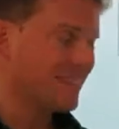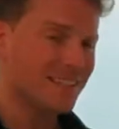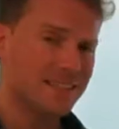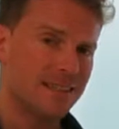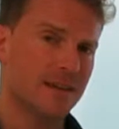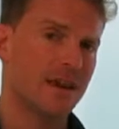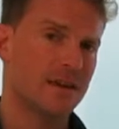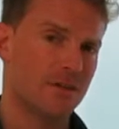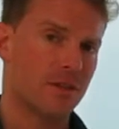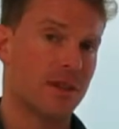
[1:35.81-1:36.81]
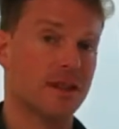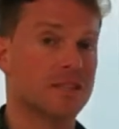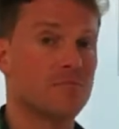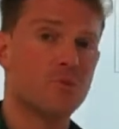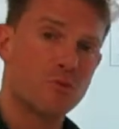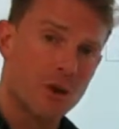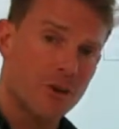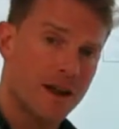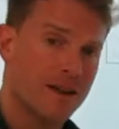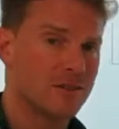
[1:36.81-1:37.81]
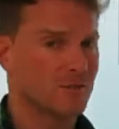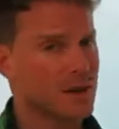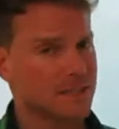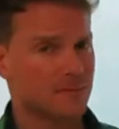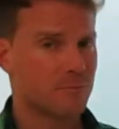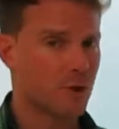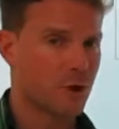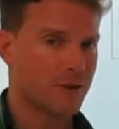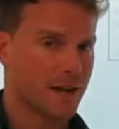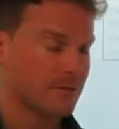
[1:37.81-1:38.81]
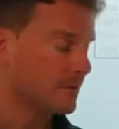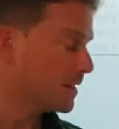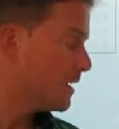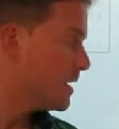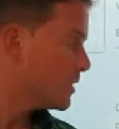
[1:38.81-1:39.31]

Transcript: This is the kind of things, pronouns, relative pronouns.